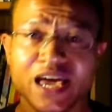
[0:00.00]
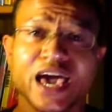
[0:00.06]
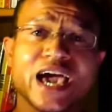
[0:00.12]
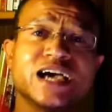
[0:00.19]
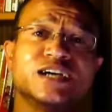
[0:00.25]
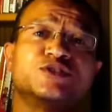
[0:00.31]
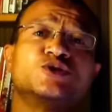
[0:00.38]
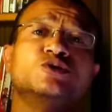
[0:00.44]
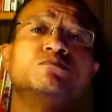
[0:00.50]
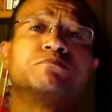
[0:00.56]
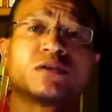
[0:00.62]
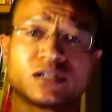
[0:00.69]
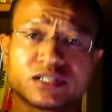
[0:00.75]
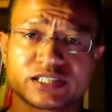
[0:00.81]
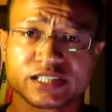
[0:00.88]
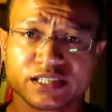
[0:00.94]
And to
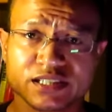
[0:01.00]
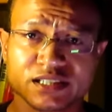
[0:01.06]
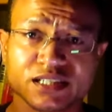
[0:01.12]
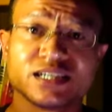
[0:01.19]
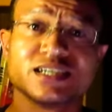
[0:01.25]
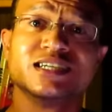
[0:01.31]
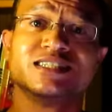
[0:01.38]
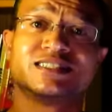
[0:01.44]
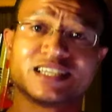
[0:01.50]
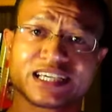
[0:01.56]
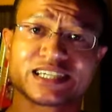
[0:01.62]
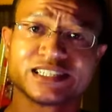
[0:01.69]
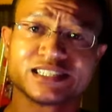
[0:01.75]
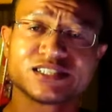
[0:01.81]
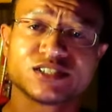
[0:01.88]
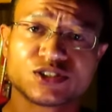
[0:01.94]
purchase tickets